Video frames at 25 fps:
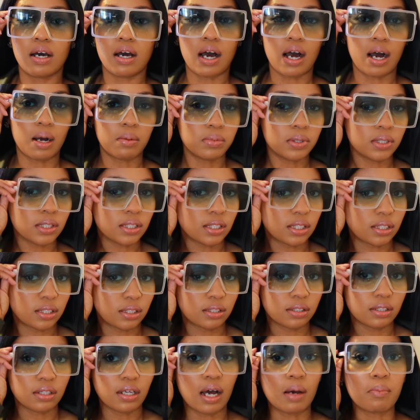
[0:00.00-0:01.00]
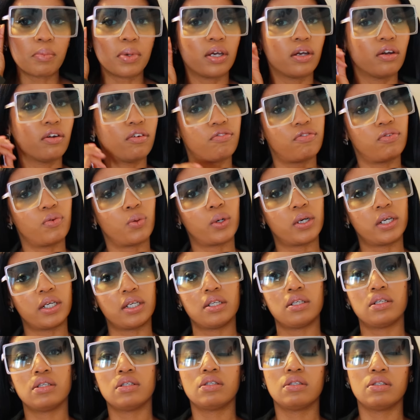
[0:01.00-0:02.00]
I'm just, I'm here for
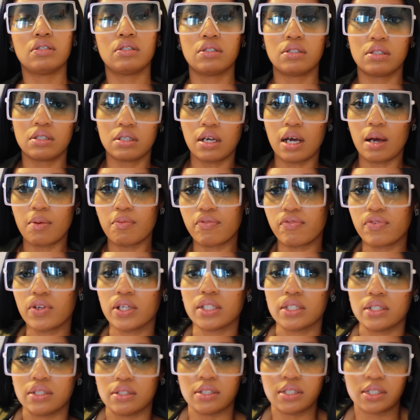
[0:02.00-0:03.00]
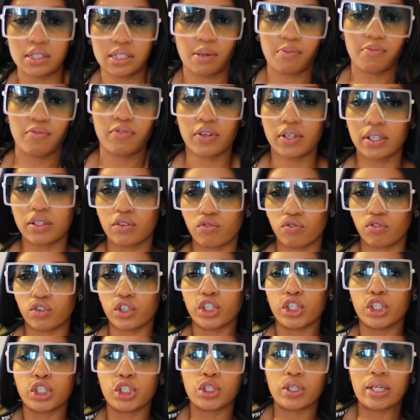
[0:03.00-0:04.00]
it. I'm feeling this. I'm feeling
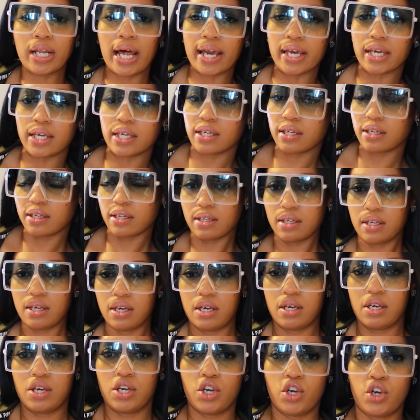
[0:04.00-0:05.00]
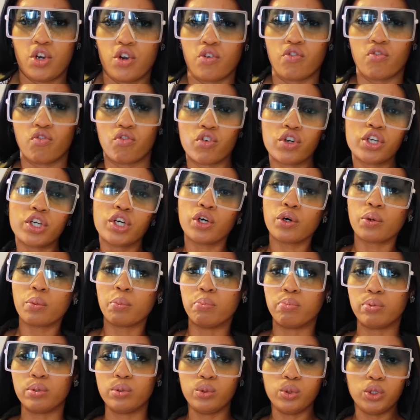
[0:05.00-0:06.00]
real, like, real
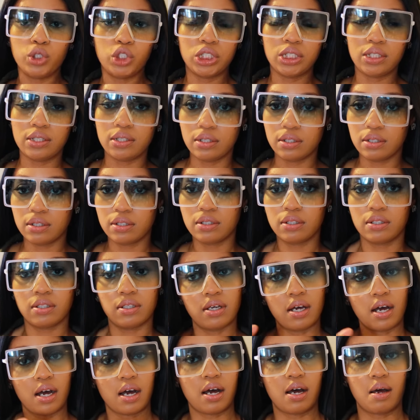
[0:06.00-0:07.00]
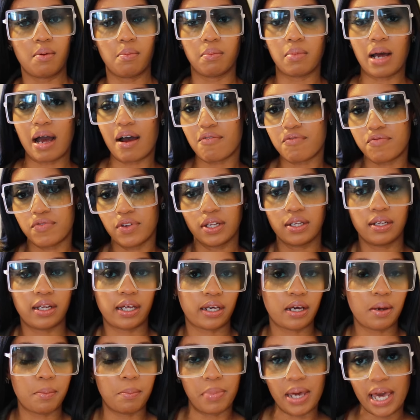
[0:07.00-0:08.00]
bougie. Um, I'm feeling
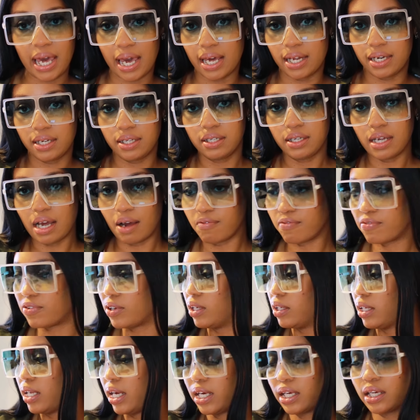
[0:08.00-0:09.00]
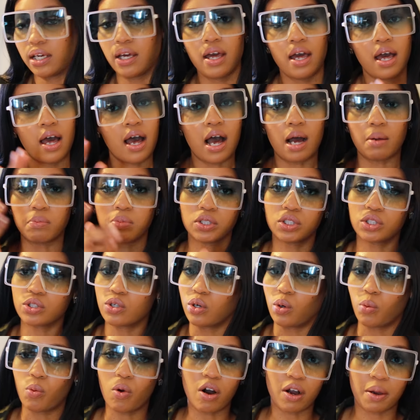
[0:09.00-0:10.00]
like a baddie. I'm feeling like I'm just
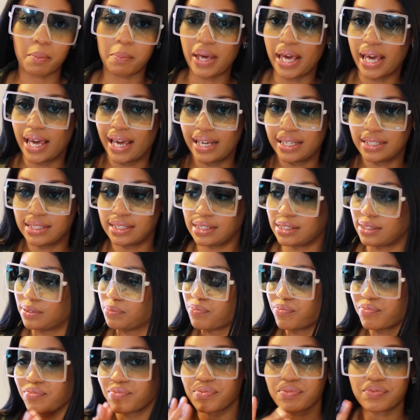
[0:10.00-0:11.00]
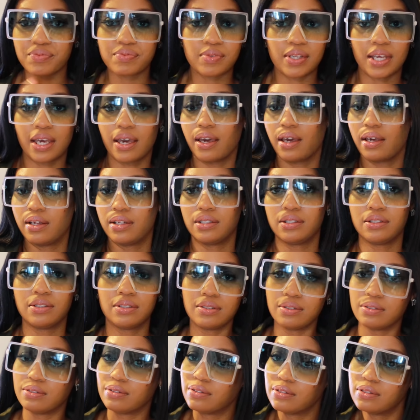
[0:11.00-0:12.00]
gonna walk past, and
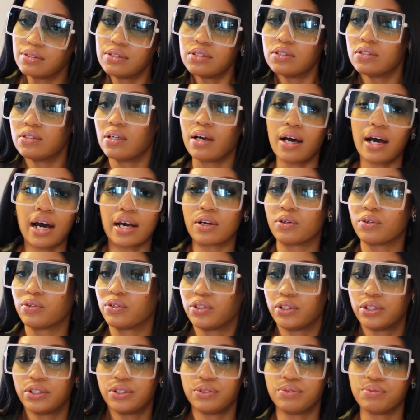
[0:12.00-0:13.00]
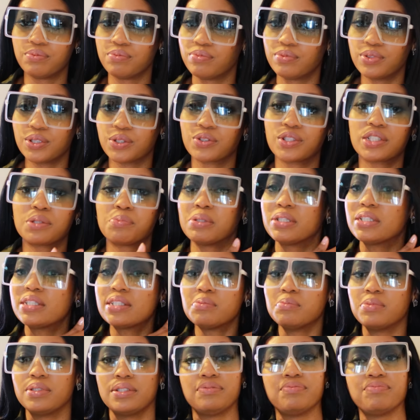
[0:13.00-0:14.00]
I don't know you. Don't speak
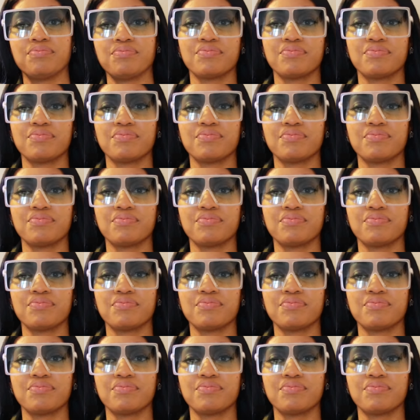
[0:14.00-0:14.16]
to me.